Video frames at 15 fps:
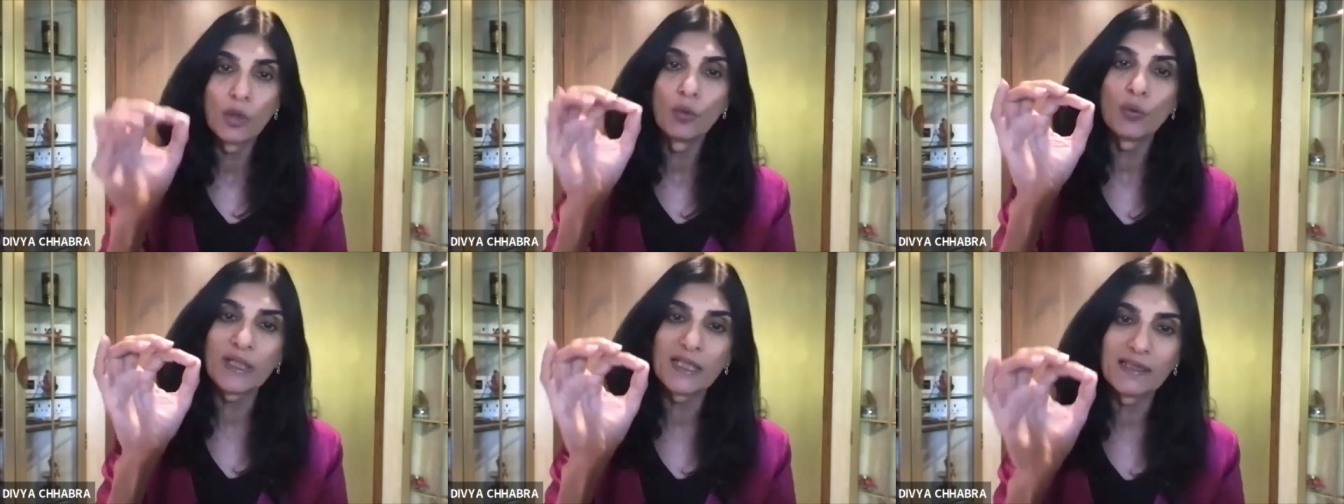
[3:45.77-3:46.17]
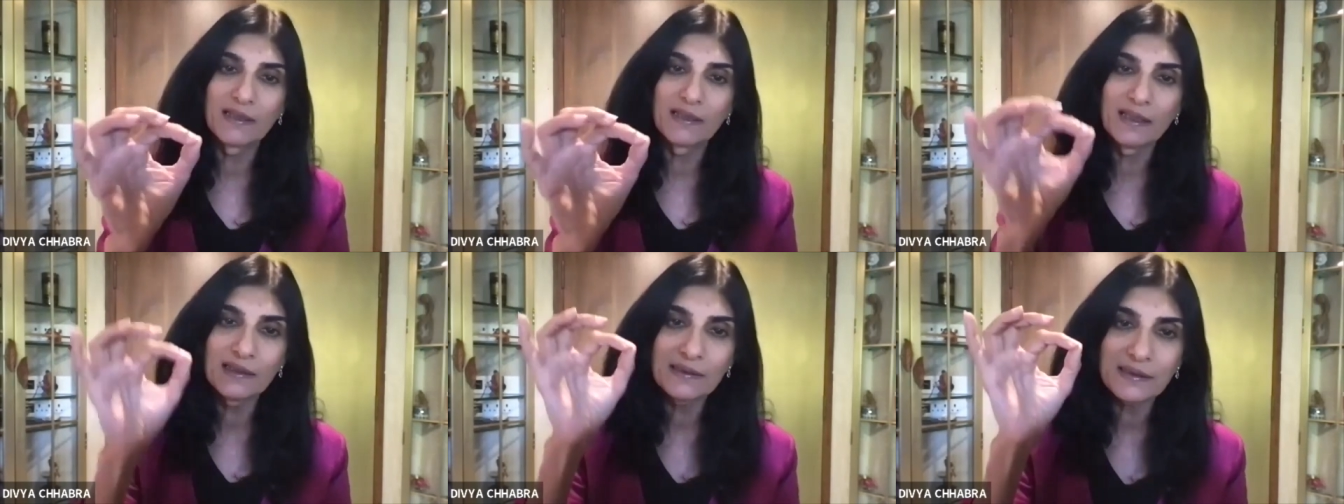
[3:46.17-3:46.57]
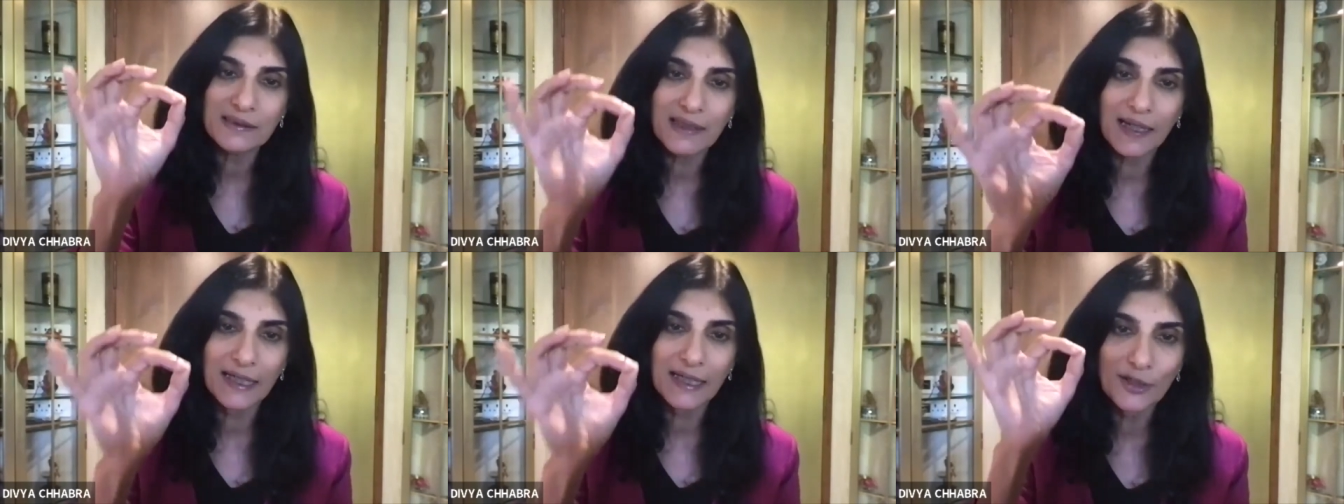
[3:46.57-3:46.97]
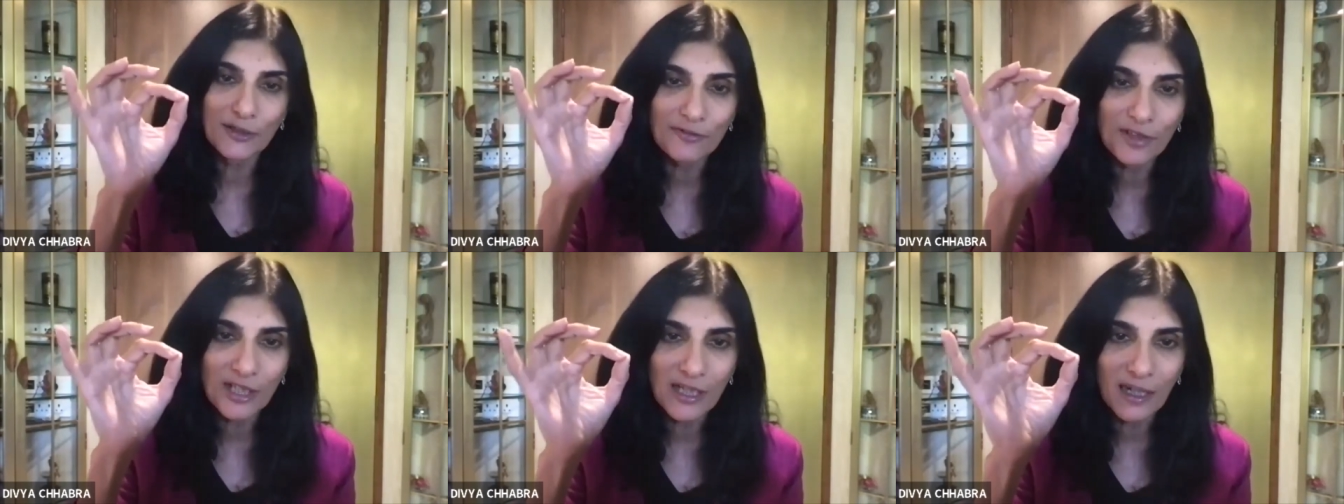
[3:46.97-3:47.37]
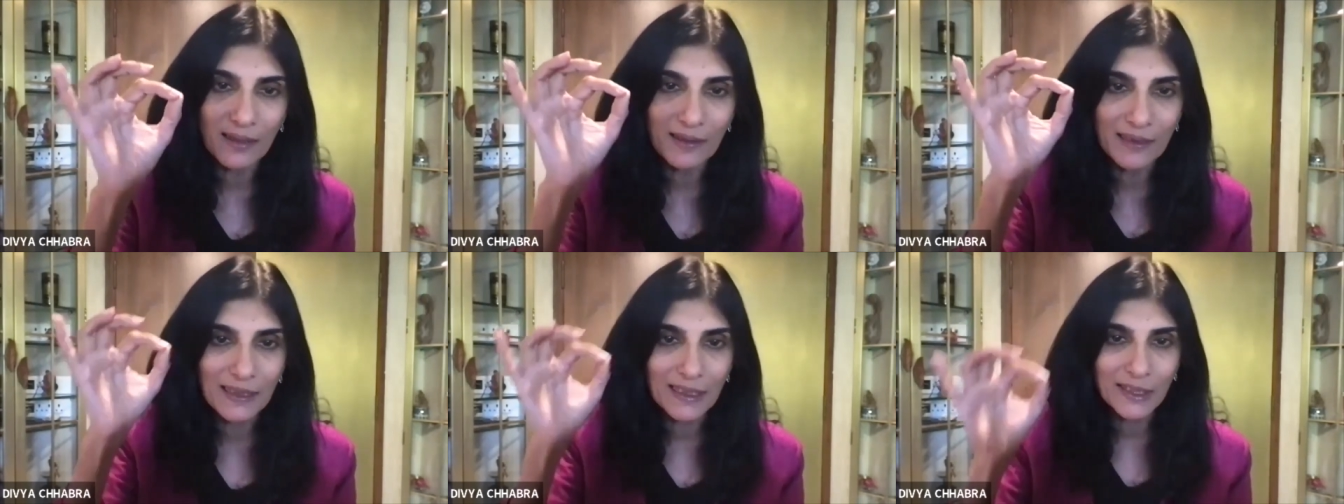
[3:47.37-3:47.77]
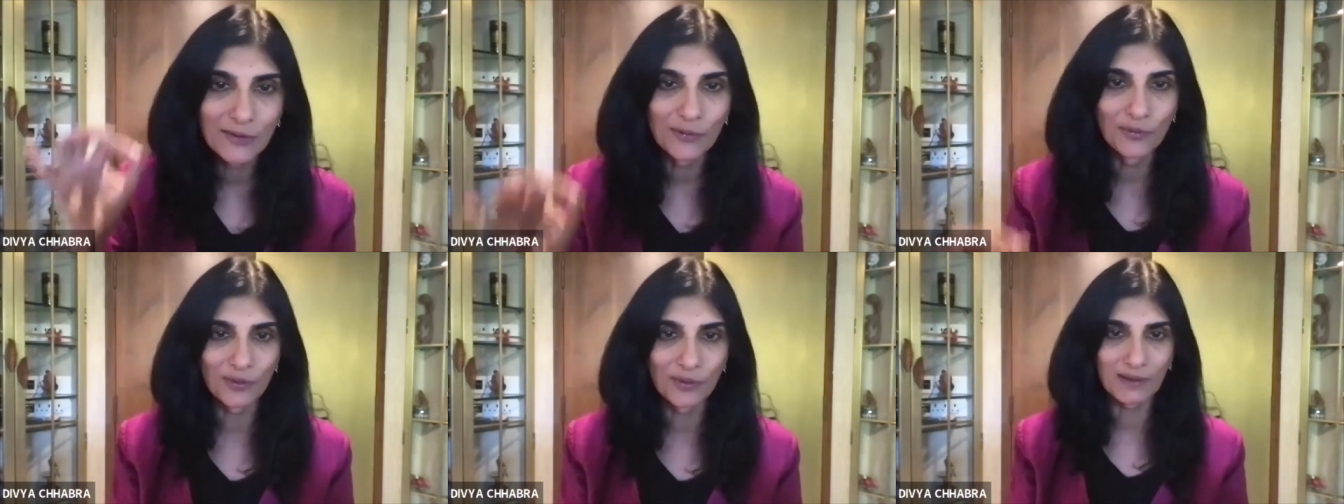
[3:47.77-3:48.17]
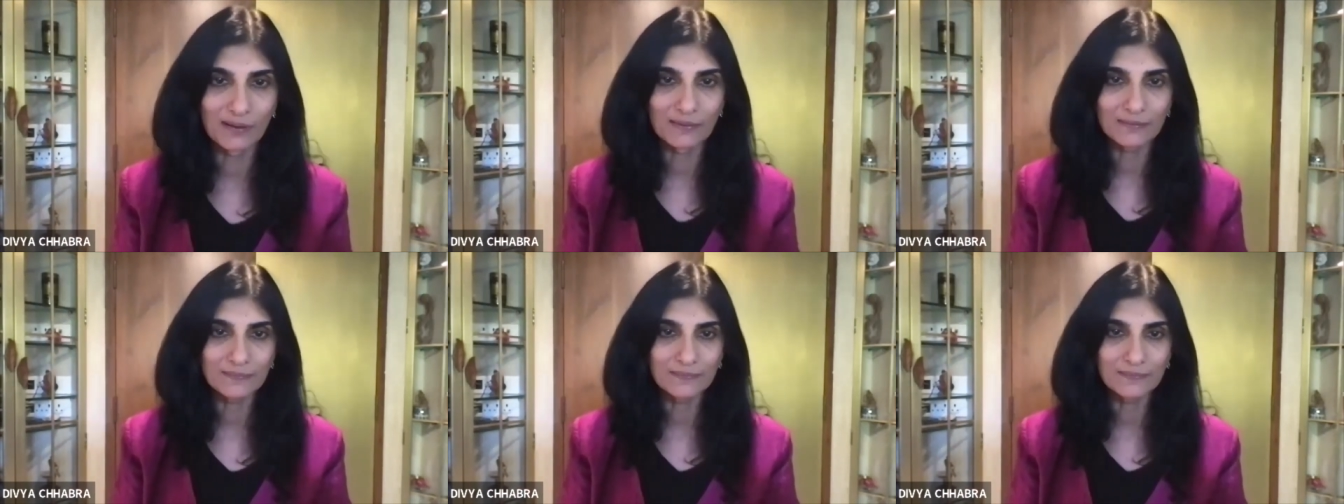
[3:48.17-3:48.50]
with this kind of a garlicky odor.